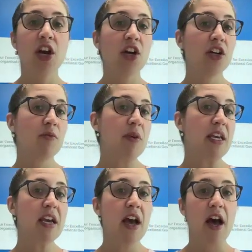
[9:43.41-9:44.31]
could
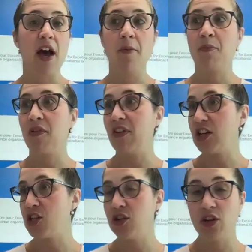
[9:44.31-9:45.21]
be
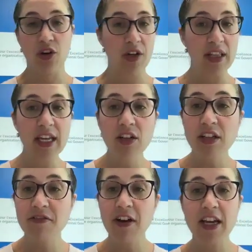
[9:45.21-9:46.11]
professional or legal
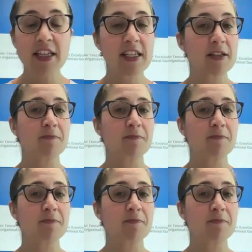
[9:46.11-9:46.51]
advice,